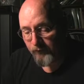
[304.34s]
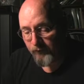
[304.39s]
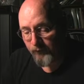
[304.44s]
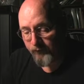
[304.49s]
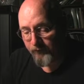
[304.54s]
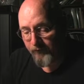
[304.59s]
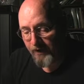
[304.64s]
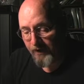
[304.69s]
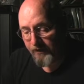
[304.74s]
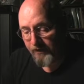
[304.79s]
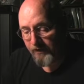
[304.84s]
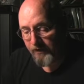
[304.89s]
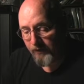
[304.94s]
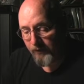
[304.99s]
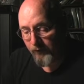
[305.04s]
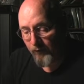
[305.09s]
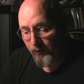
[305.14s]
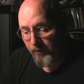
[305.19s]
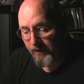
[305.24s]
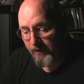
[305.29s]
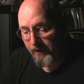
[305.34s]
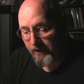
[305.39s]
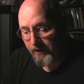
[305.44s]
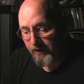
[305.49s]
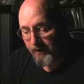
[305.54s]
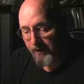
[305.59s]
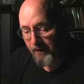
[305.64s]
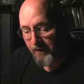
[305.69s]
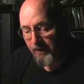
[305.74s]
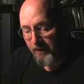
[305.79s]
you find it
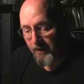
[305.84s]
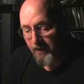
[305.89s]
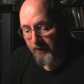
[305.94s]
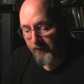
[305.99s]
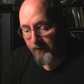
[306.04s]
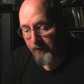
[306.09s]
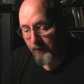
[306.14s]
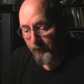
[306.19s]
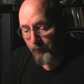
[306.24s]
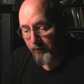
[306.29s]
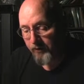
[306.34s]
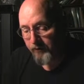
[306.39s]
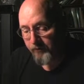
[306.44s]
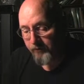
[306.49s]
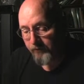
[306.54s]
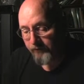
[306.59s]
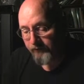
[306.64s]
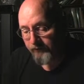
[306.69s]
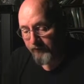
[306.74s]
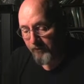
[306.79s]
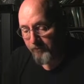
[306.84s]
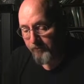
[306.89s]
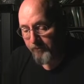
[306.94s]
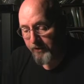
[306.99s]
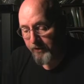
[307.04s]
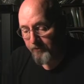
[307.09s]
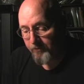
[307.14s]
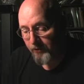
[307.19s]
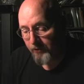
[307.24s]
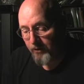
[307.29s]
annoying that what some
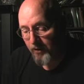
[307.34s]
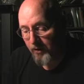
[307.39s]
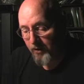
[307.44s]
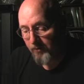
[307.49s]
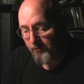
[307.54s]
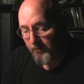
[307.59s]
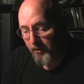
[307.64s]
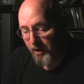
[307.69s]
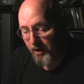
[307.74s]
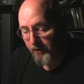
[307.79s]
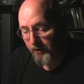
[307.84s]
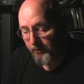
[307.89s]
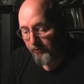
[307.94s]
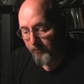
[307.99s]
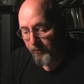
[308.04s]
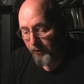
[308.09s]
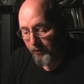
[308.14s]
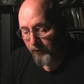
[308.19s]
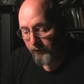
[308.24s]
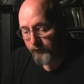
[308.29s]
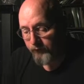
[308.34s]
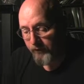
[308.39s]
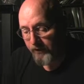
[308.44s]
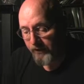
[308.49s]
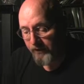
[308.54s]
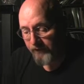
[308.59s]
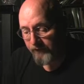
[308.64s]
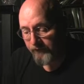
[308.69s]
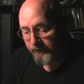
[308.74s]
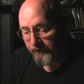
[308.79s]
people call modern poetry
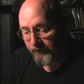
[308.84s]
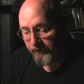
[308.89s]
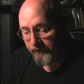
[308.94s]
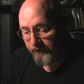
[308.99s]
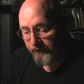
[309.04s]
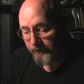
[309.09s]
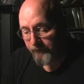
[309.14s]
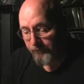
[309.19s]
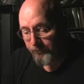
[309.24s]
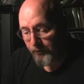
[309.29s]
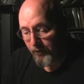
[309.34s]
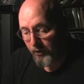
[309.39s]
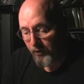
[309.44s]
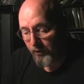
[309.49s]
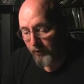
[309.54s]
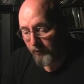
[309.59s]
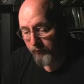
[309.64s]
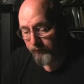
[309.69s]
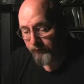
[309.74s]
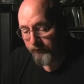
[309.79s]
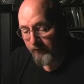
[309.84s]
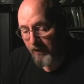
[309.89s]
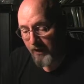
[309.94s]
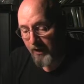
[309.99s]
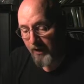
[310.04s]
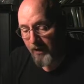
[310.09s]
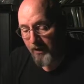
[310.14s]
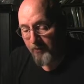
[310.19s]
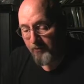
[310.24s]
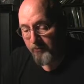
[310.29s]
consists of prose,
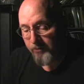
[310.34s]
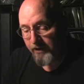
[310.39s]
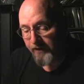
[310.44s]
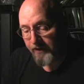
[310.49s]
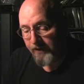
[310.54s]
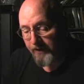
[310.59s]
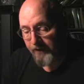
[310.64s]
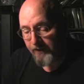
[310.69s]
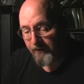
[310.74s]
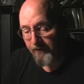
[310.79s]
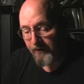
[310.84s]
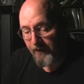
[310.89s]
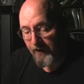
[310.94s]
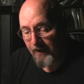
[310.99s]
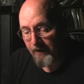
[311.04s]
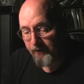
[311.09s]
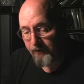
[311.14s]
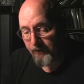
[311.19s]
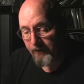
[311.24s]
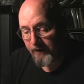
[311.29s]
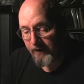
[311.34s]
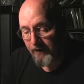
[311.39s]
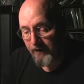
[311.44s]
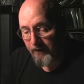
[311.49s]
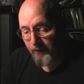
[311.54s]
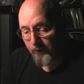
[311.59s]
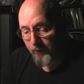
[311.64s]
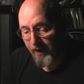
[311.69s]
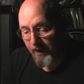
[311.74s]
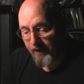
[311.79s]
but hitting the enter key
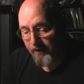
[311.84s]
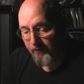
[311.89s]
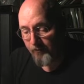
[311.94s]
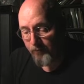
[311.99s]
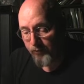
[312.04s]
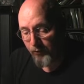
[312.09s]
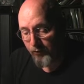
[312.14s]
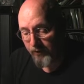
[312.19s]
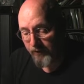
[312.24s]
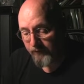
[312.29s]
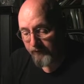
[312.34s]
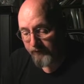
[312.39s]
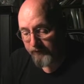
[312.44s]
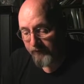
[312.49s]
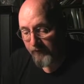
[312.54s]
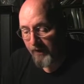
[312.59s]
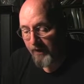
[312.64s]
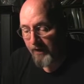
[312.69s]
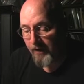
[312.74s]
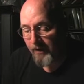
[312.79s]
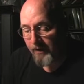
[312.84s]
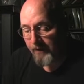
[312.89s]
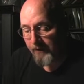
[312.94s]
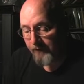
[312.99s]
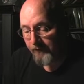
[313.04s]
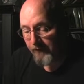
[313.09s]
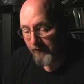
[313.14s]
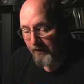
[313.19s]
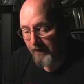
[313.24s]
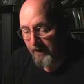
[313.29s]
at random points
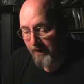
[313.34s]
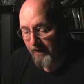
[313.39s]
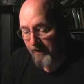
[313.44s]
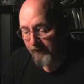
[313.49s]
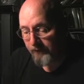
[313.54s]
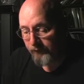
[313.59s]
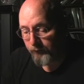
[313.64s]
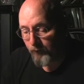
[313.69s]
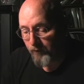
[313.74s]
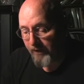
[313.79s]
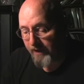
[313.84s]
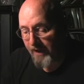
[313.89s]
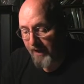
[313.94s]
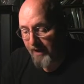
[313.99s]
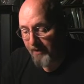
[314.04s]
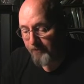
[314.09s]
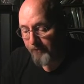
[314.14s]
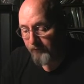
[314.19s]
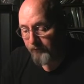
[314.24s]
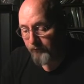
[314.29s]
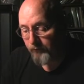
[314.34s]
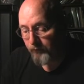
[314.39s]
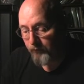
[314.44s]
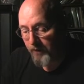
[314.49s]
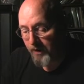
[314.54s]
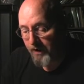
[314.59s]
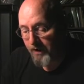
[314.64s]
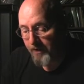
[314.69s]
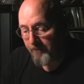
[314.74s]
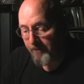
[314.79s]
in the lines. What happened to
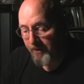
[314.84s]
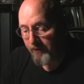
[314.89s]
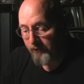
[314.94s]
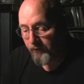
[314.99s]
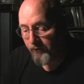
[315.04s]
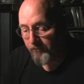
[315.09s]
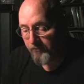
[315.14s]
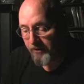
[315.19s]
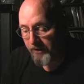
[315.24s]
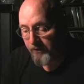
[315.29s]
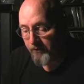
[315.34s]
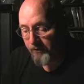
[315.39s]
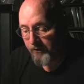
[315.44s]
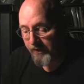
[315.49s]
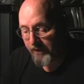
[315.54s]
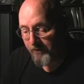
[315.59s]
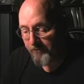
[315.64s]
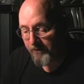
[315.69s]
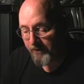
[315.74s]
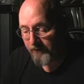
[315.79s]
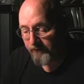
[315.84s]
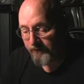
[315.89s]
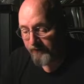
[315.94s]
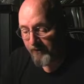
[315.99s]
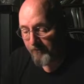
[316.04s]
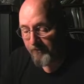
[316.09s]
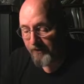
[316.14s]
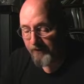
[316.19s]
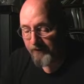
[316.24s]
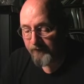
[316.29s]
rhyme and or meter and epic
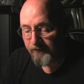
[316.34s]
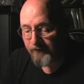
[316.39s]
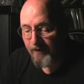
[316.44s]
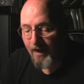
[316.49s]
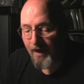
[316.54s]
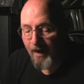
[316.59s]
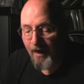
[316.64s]
similes?